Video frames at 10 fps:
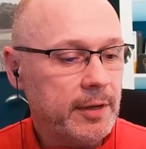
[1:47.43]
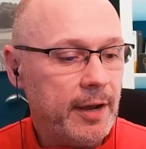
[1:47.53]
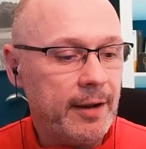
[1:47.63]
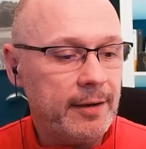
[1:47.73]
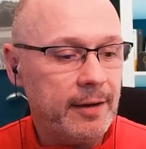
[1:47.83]

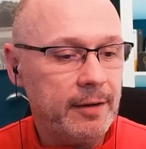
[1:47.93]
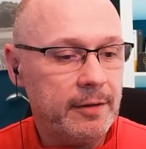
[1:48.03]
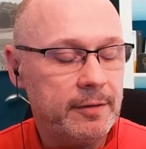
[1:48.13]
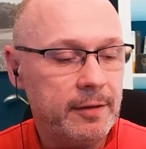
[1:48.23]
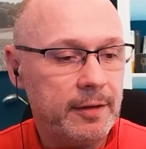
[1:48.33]
And I
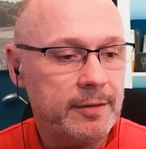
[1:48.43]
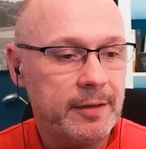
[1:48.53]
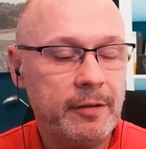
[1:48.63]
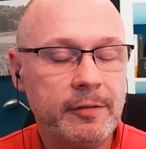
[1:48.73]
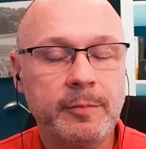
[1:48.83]
needed to
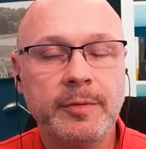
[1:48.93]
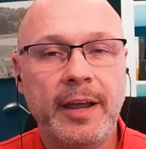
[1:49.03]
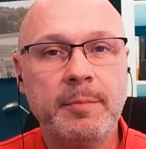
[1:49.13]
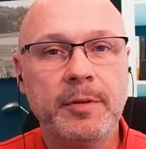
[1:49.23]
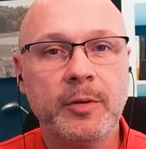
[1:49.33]
kill some
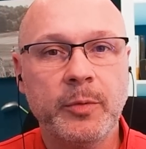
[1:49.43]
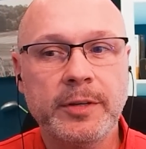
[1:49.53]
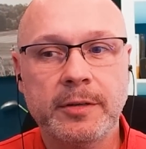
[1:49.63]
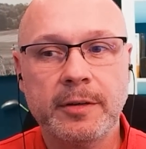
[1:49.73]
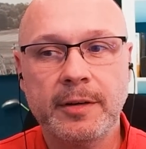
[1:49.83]
time in the
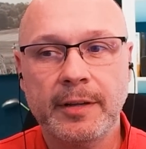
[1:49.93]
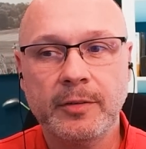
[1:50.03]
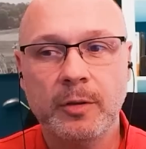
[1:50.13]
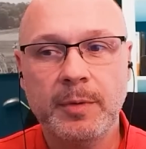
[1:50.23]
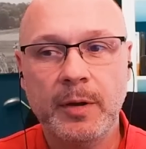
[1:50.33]
winter. And I
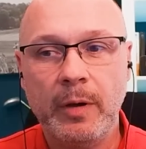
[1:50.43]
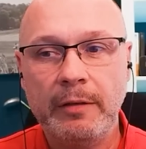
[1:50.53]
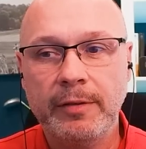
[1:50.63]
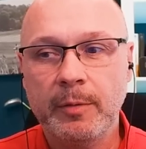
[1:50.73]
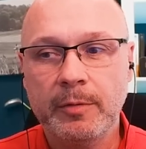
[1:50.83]
told my
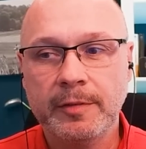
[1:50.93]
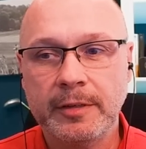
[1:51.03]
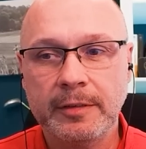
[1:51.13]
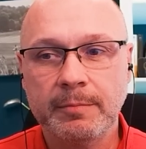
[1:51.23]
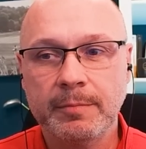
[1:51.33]
wife I was
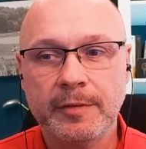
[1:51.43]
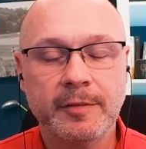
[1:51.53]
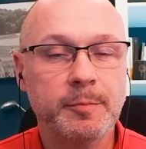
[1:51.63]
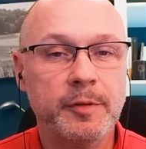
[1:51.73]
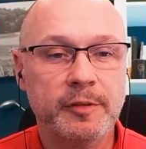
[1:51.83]
going to
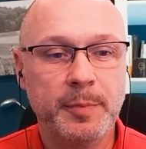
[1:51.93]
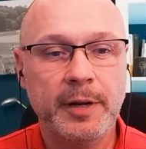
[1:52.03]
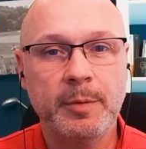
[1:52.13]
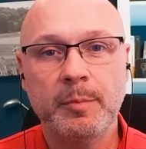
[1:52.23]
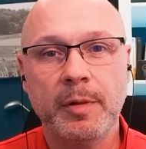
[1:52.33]
spin
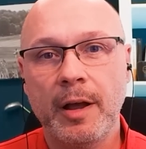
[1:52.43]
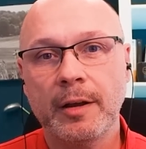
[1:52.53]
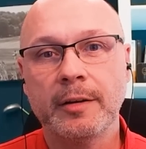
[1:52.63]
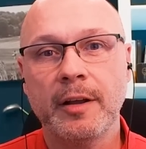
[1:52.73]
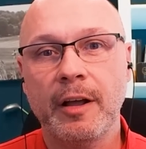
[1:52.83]
up a blog
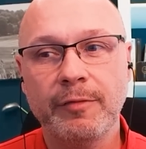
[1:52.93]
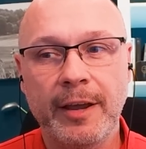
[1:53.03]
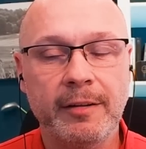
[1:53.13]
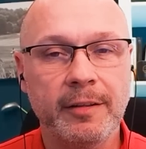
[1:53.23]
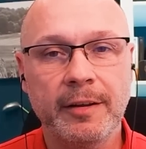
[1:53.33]
on golf
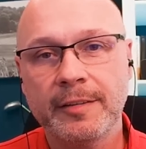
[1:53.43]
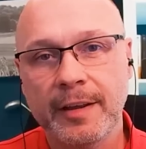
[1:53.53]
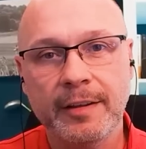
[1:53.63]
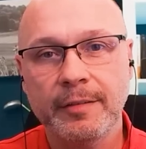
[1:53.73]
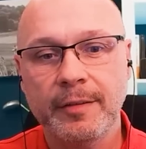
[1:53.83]
analytics.
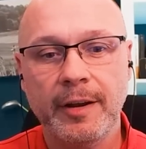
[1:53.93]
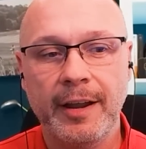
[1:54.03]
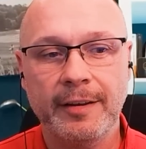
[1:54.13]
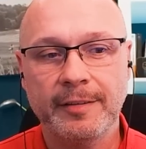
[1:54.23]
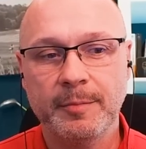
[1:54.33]
I thought I
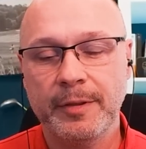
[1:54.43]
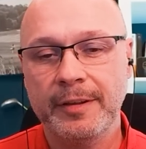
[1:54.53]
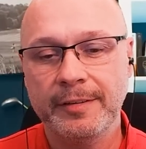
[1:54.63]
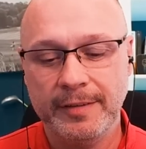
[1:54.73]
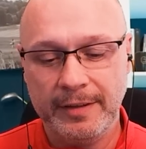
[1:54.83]
had some
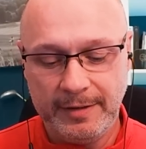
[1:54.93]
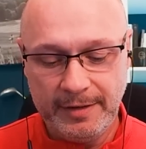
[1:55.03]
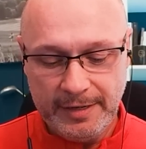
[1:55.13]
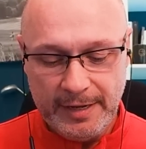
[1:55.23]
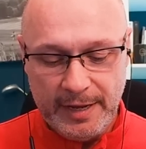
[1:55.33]
things that
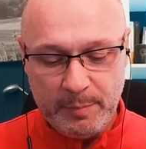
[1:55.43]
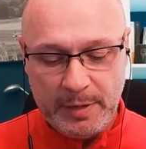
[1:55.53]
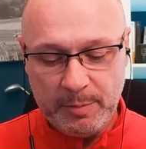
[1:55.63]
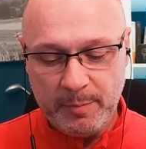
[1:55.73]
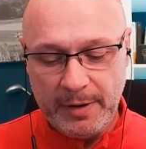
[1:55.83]

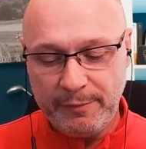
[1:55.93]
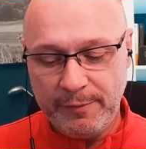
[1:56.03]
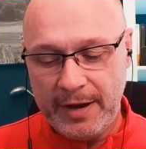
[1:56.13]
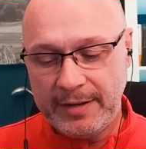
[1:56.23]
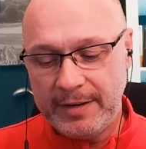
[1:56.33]
people might
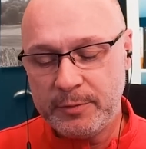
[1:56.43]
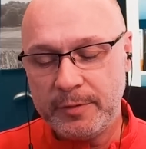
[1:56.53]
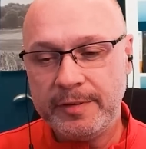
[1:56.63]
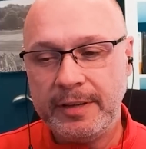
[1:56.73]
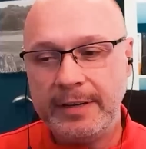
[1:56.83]
find
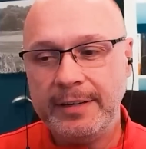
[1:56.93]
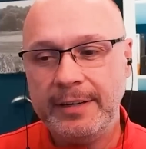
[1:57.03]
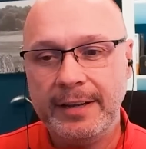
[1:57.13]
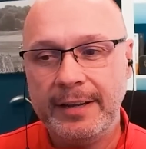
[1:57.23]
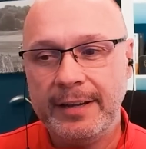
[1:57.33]
interesting.
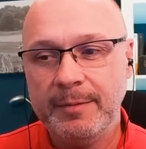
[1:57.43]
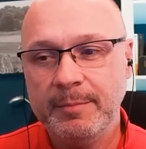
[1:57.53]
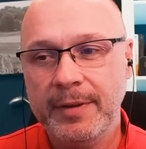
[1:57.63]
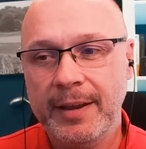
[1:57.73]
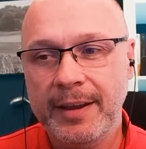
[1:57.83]

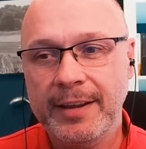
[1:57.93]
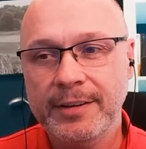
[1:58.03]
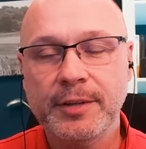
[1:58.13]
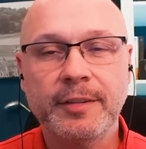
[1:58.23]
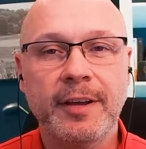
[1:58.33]
And
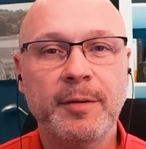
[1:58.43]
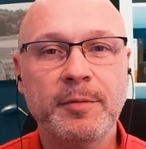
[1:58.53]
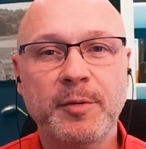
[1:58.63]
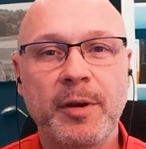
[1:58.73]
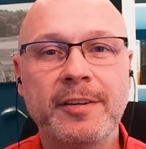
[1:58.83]
she thought I
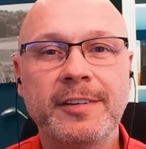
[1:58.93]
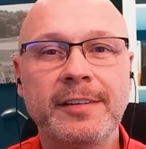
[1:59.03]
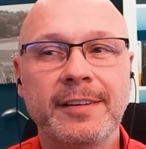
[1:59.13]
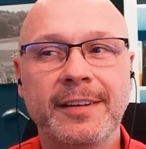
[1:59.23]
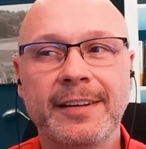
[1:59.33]
was
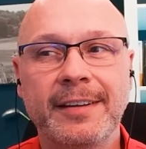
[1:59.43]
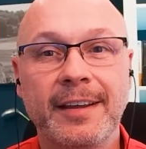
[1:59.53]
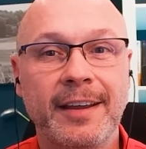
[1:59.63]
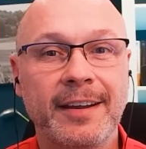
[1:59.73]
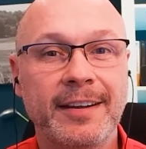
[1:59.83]
crazy. And I